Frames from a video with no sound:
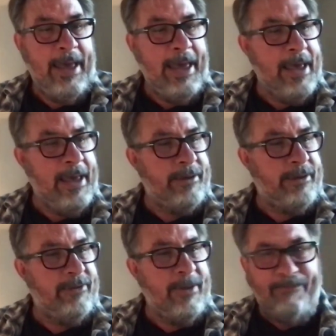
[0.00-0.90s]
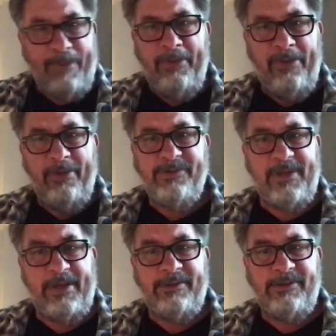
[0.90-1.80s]
And that both of those
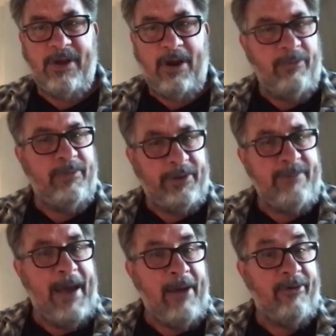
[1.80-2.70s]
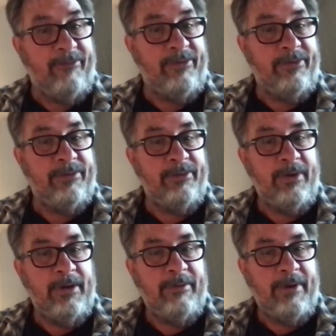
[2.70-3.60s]
things are really powerful,
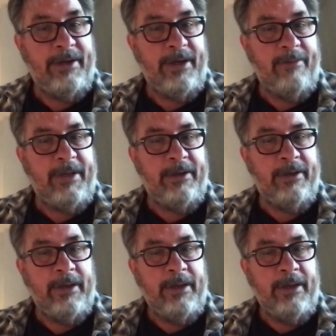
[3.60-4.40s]
right? I mean,